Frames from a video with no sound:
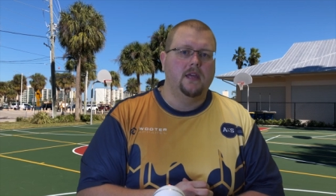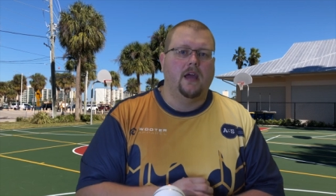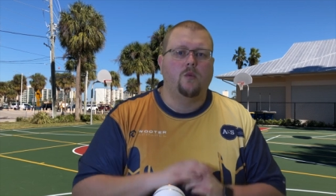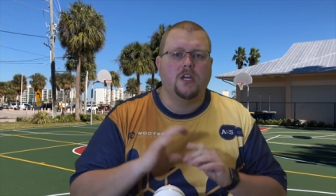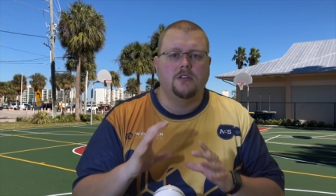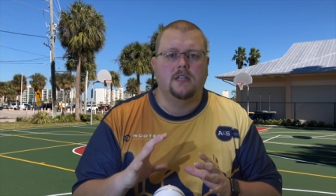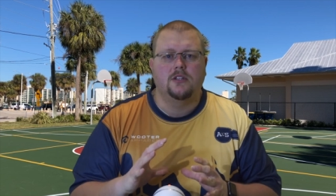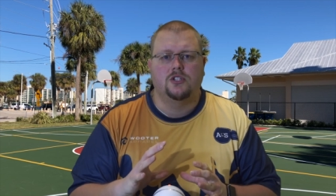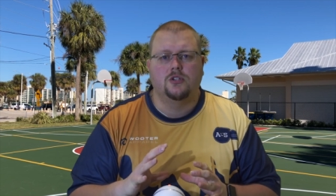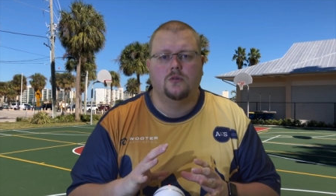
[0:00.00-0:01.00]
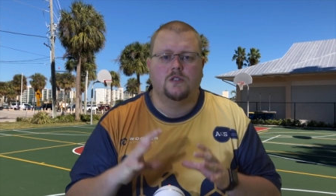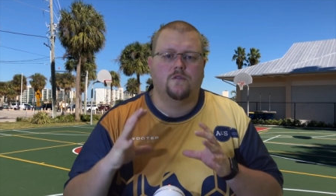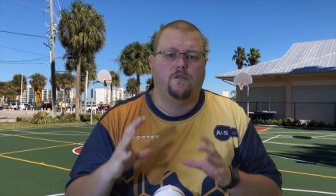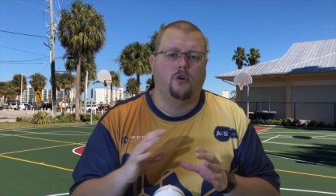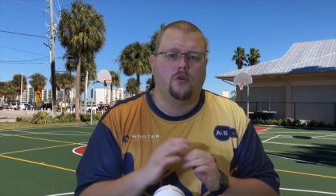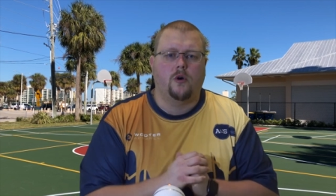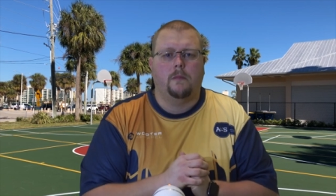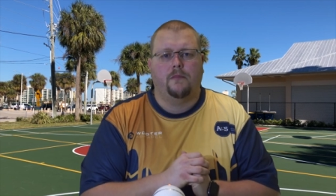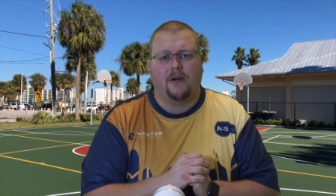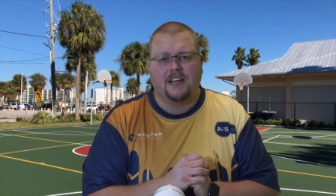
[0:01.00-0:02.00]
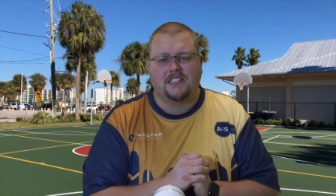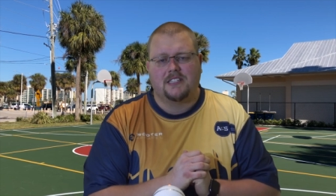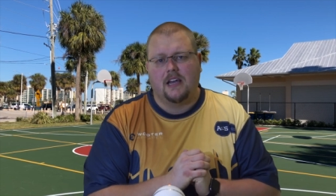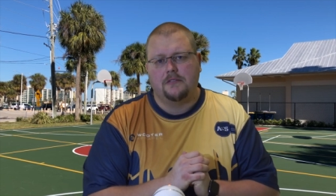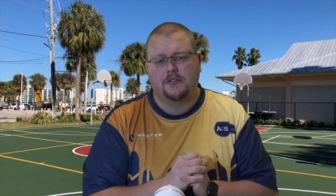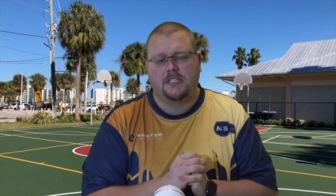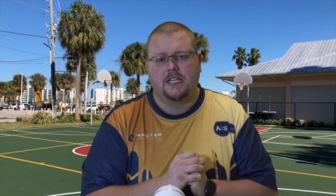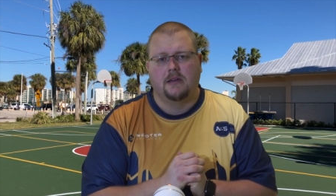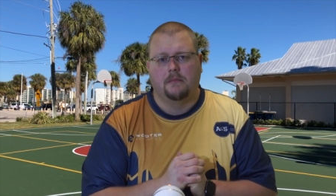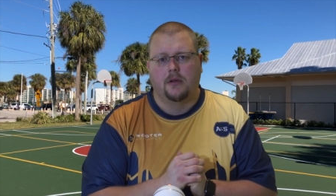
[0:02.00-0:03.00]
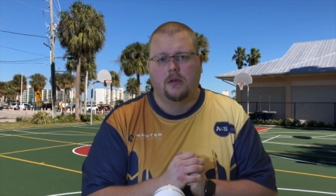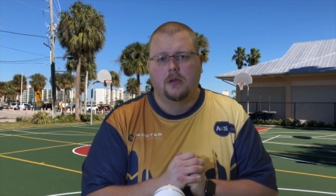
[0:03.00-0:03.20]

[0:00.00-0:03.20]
And what you need to do is full court press the other team.